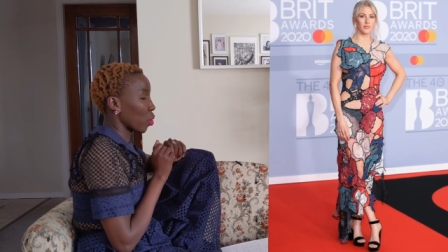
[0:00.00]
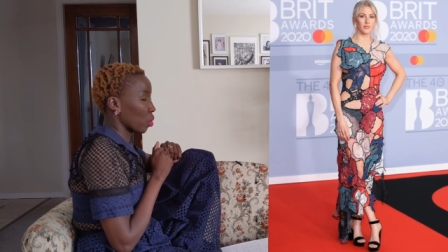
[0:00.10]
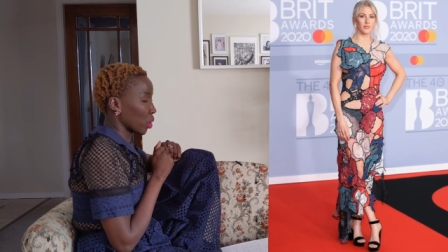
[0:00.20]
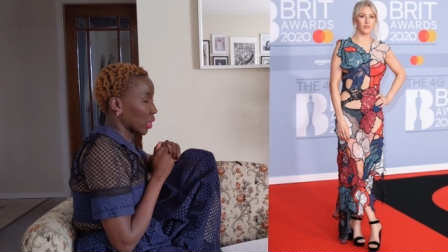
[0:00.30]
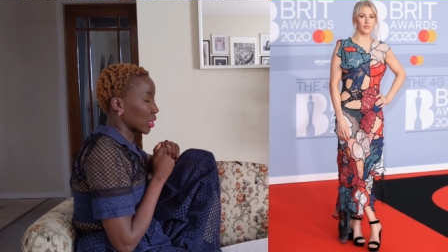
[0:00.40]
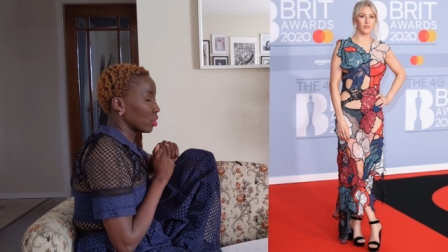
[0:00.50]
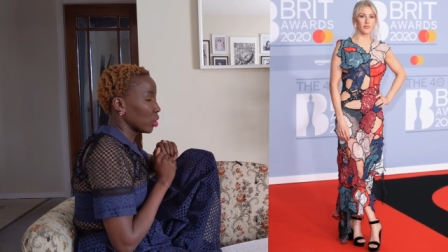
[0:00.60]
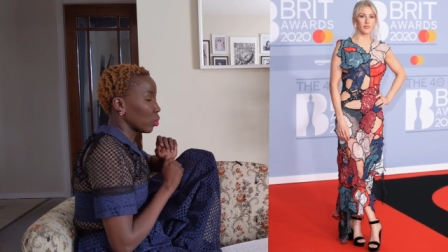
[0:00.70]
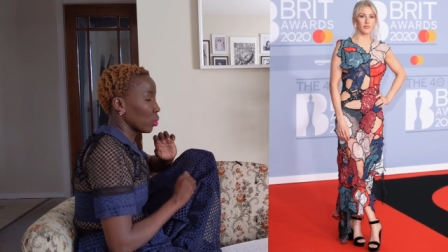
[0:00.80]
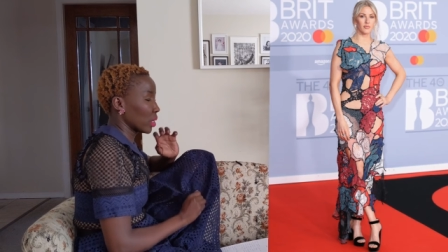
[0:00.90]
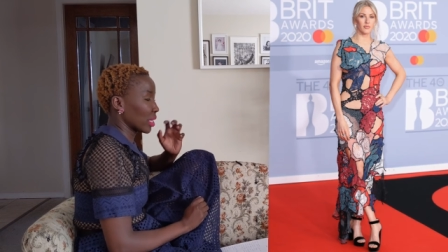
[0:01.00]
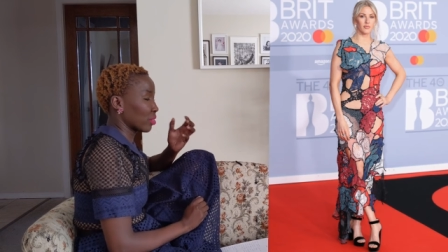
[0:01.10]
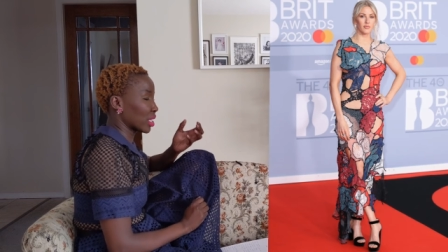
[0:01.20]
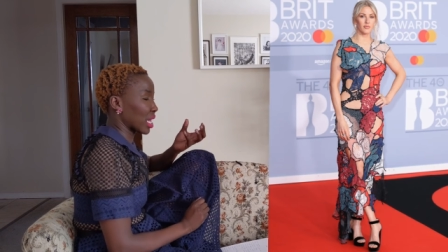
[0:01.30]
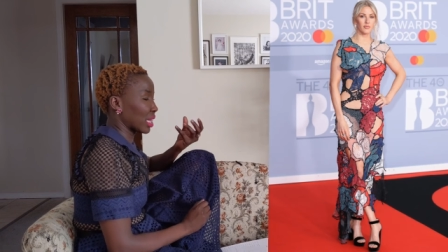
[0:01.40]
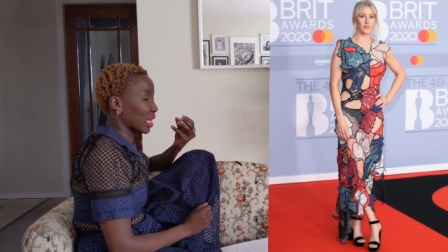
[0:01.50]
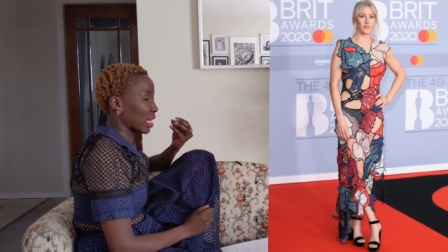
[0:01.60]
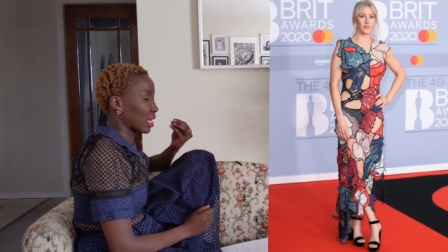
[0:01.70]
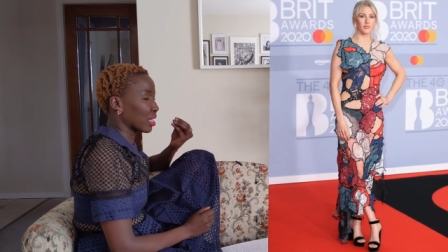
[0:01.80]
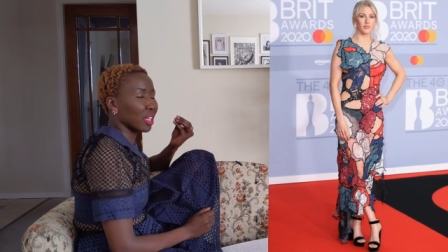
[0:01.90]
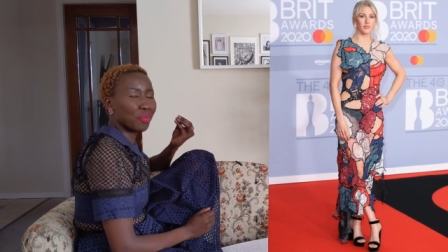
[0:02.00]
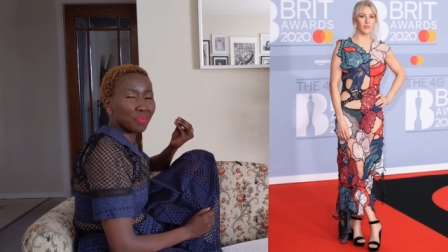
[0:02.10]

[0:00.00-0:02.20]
Or we could have done like